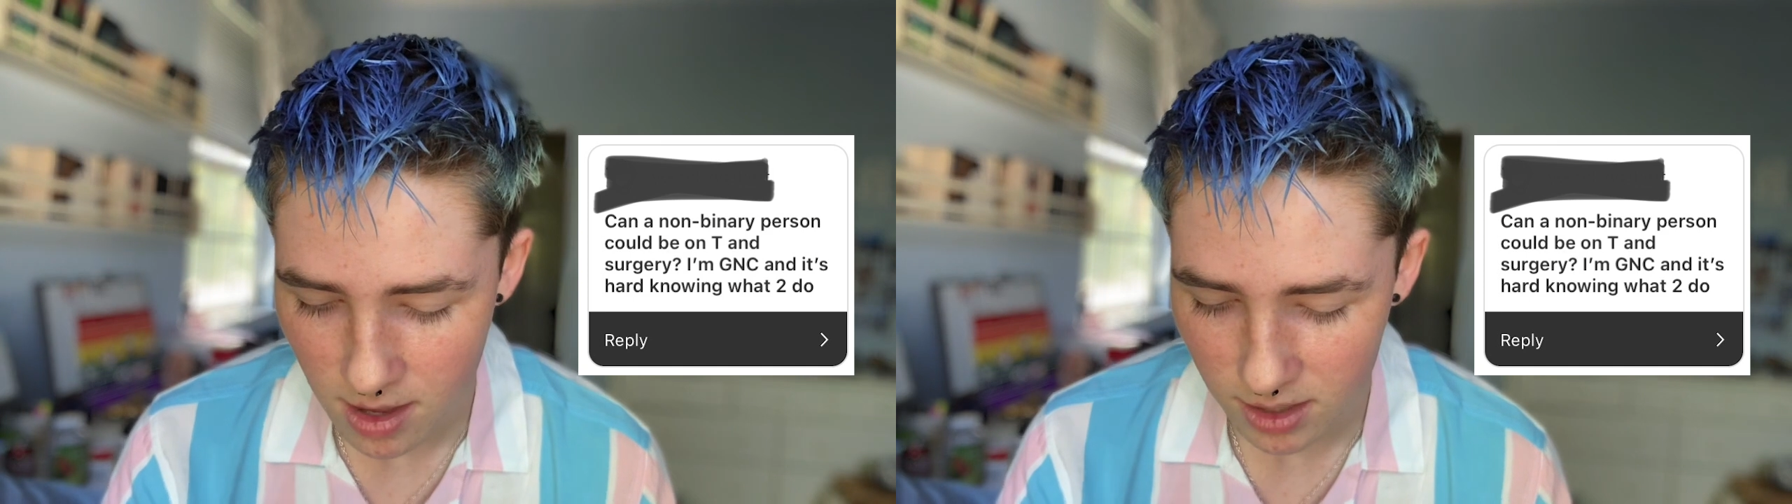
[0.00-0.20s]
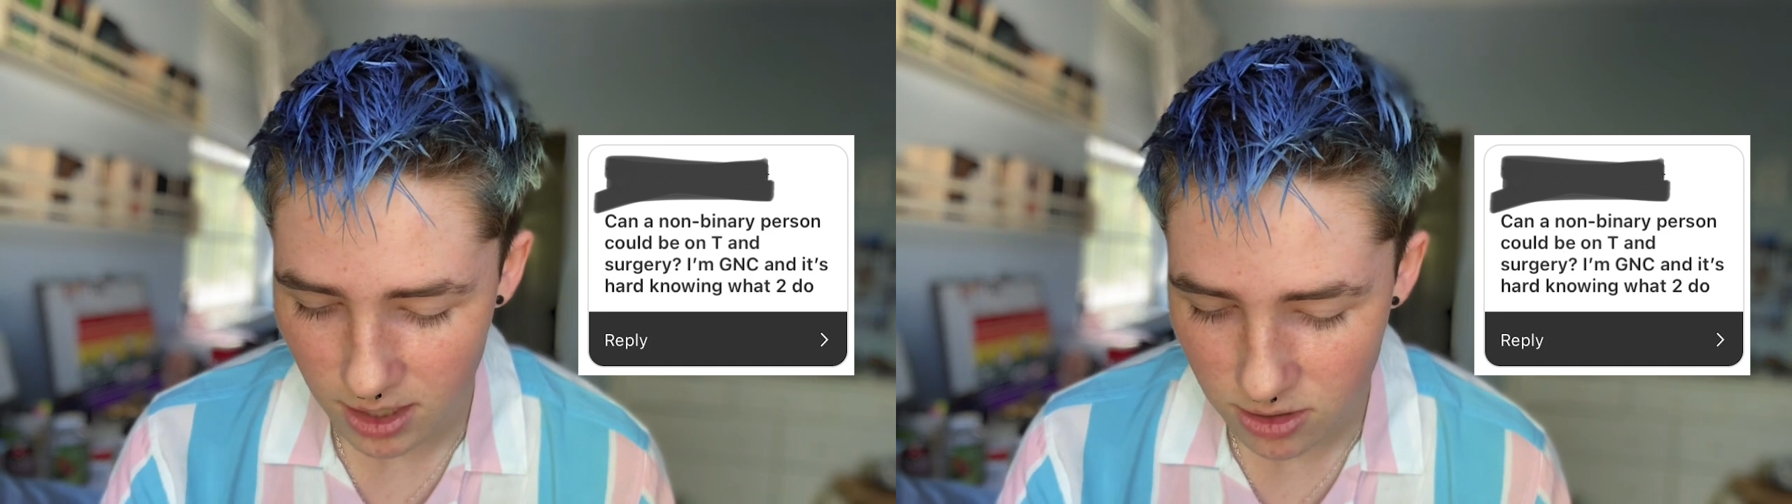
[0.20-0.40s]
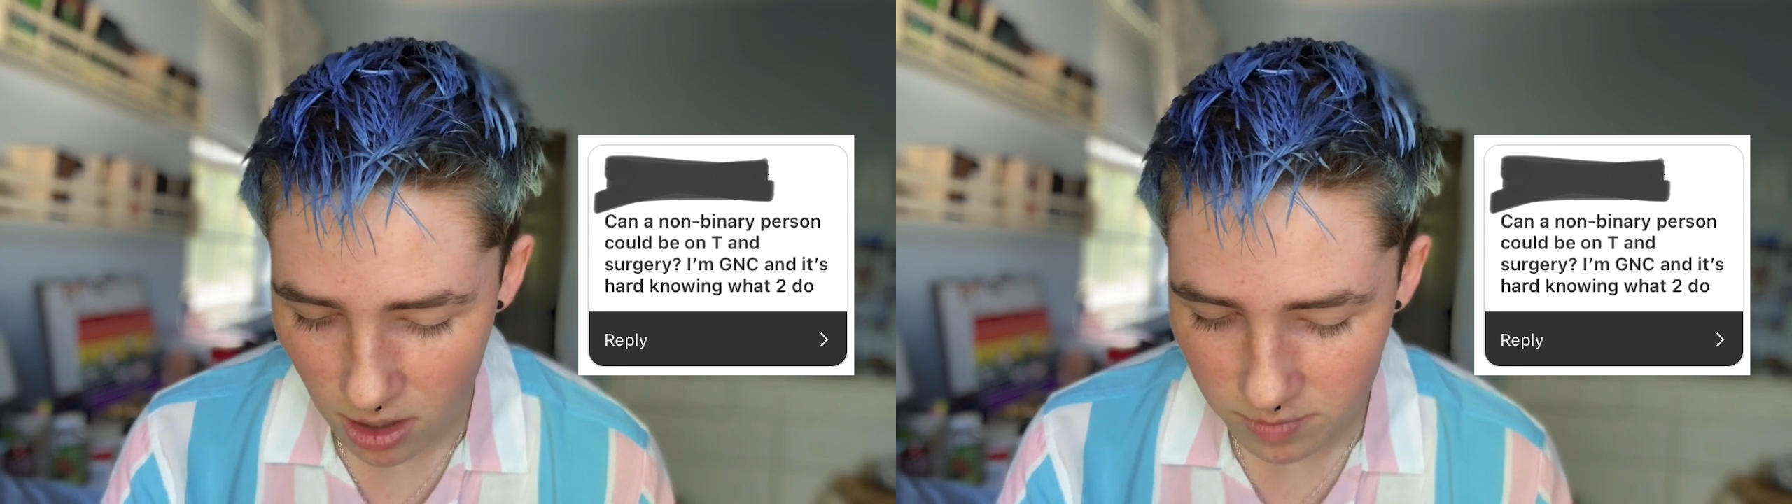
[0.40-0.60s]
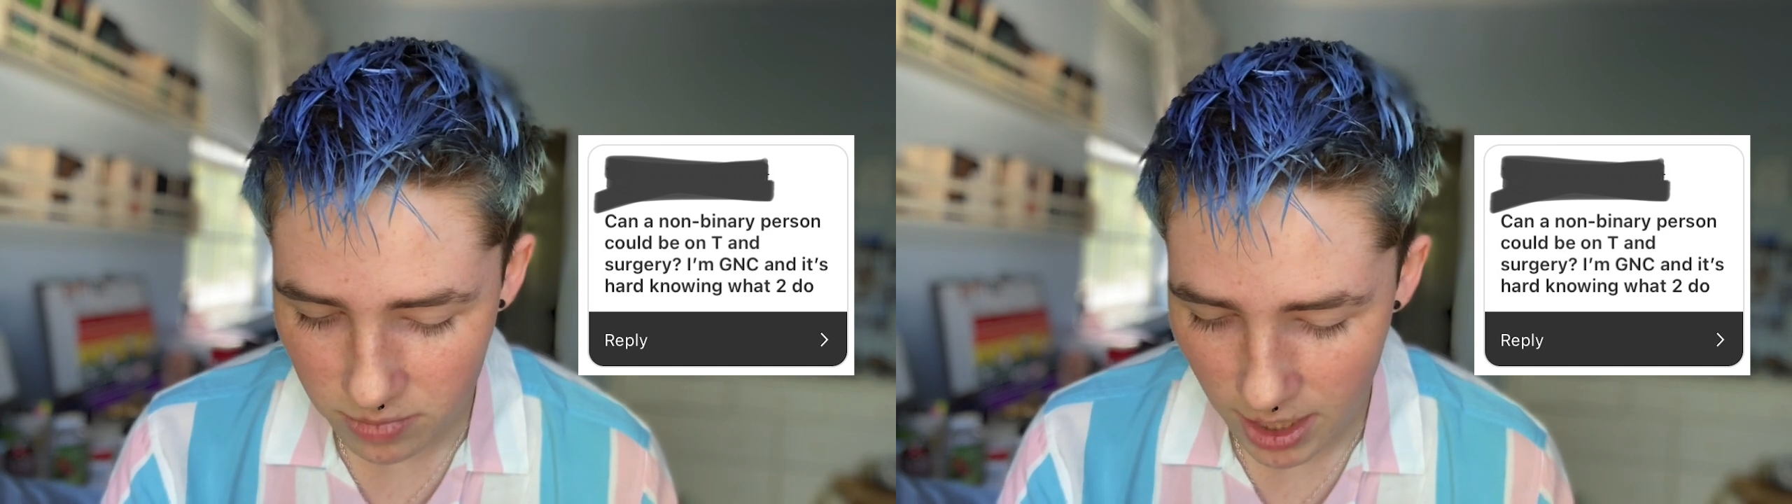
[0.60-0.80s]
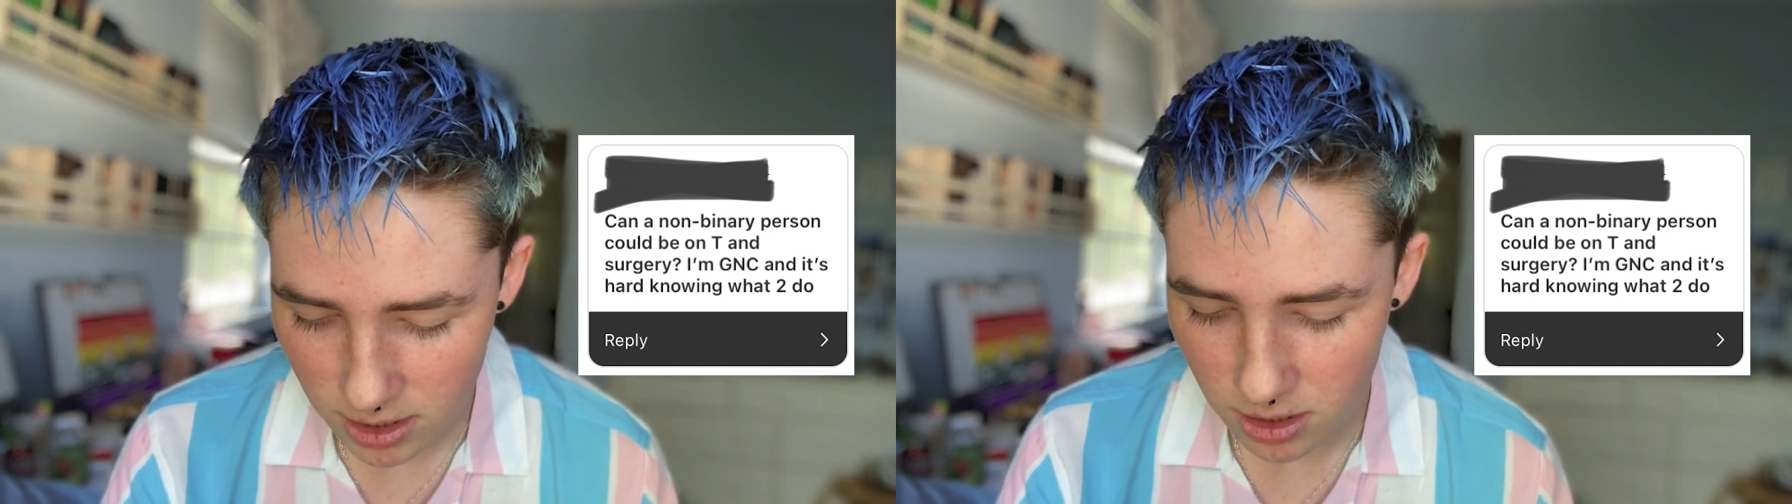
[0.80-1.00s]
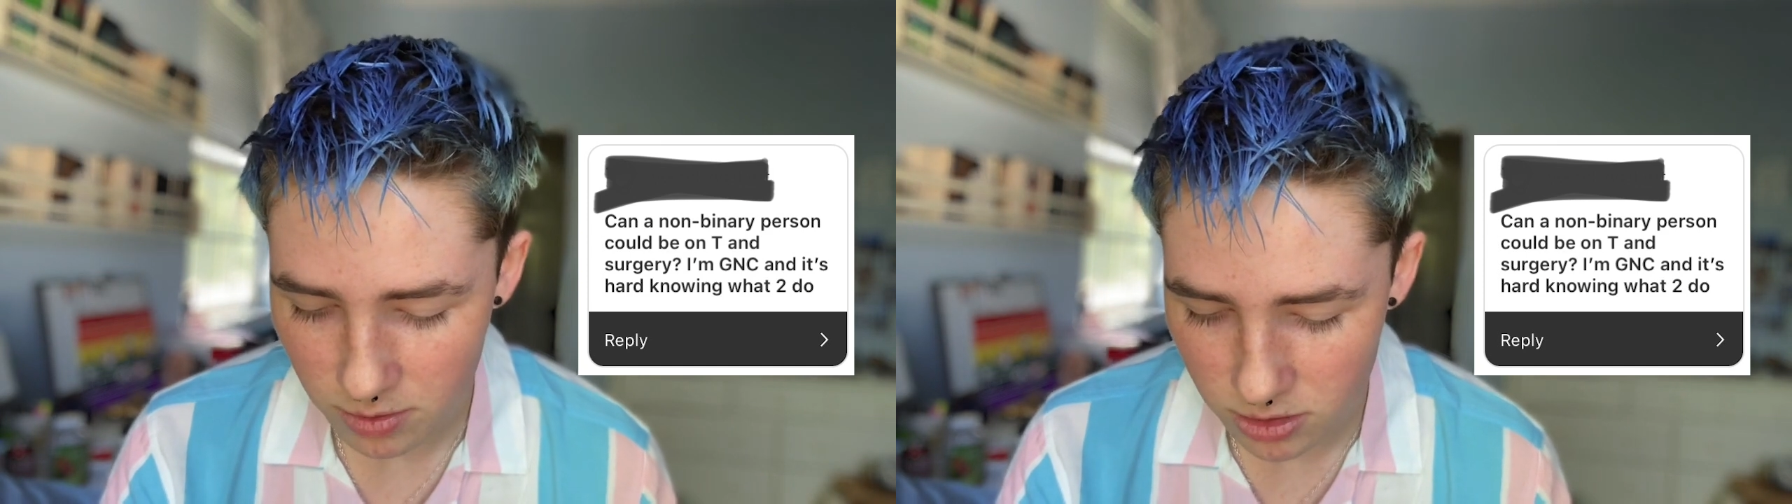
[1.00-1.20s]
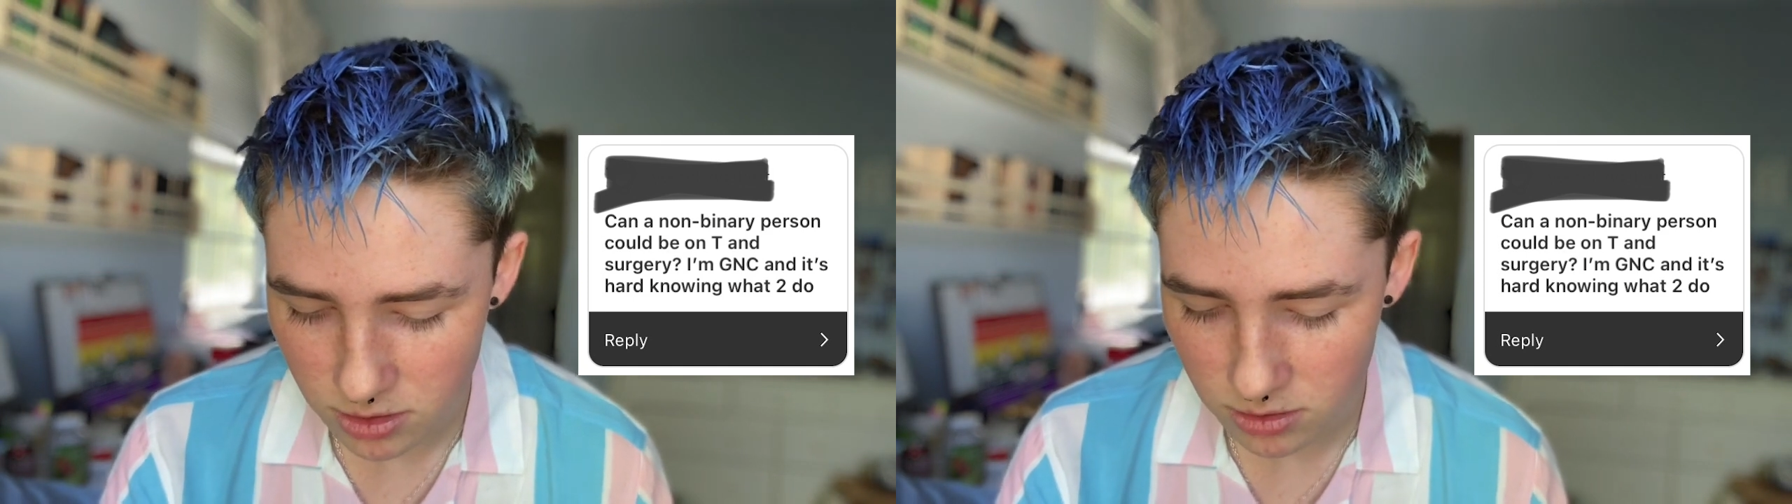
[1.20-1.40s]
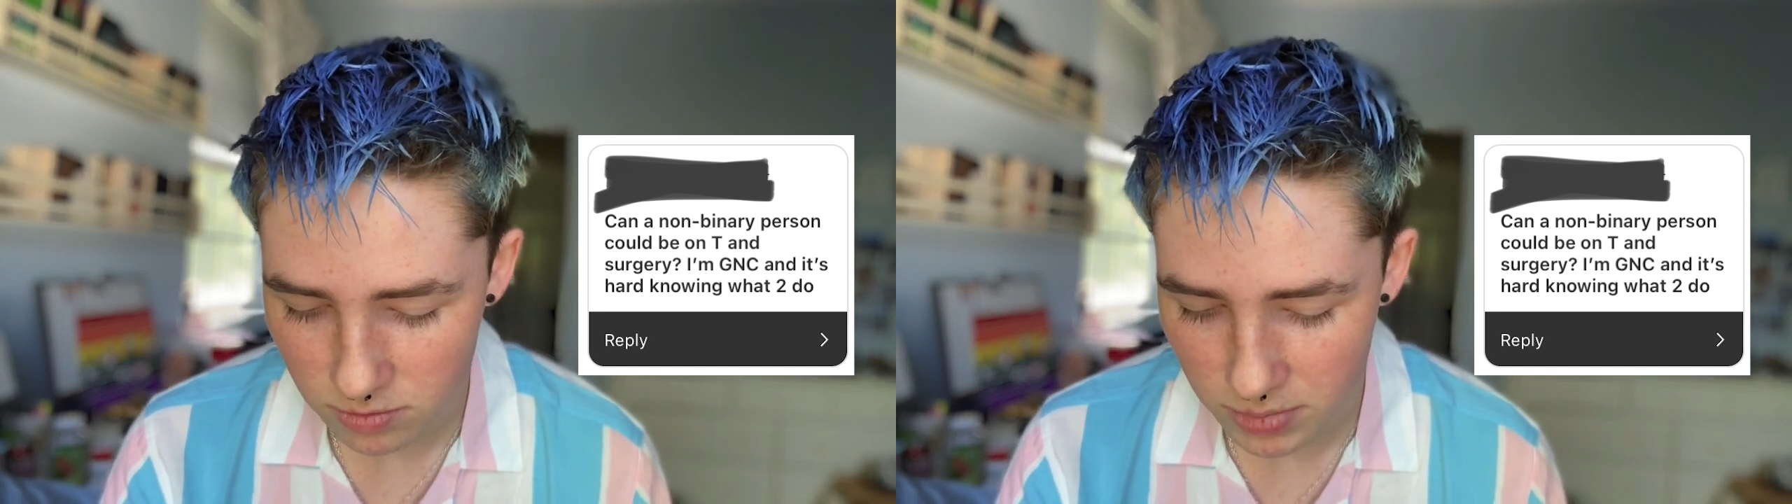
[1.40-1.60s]
Can a non-binary
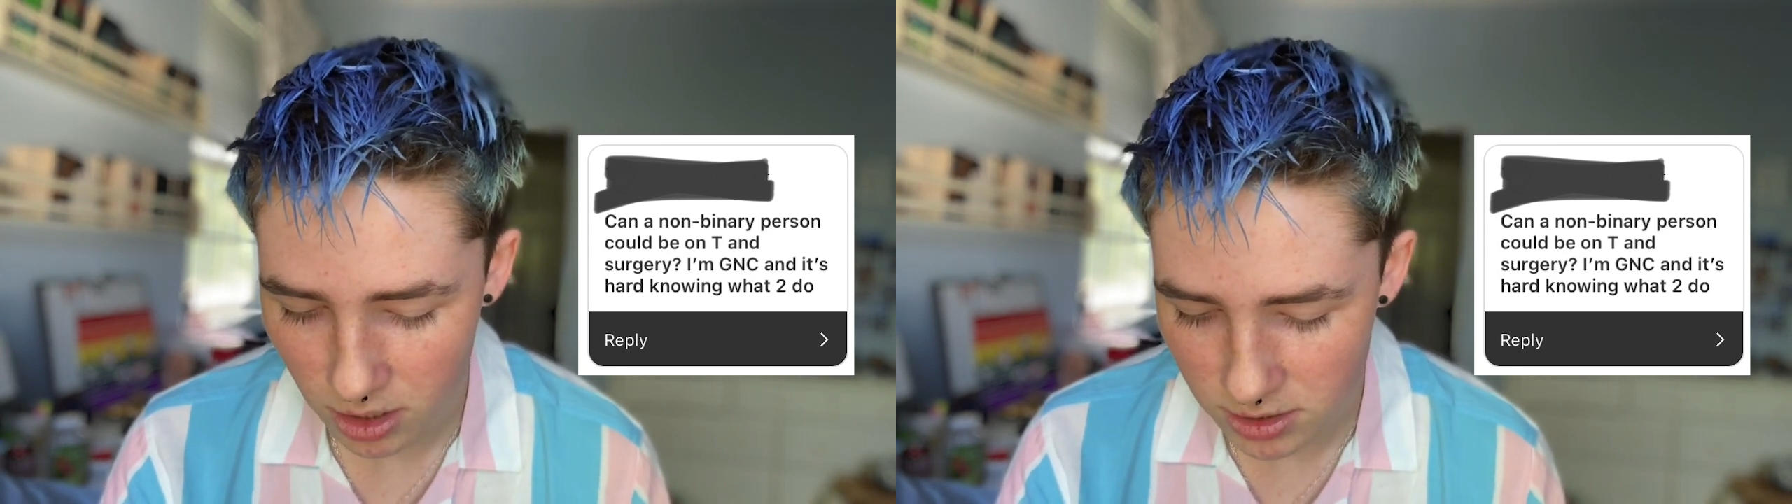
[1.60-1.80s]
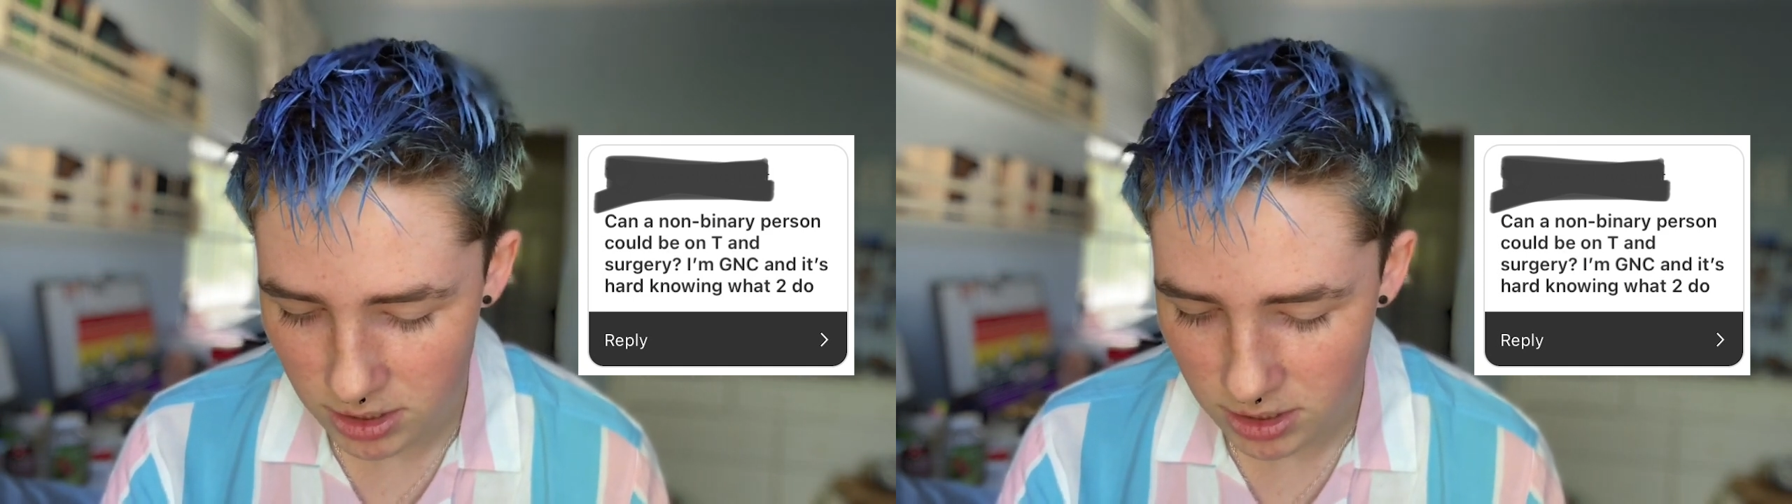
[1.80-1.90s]
person be on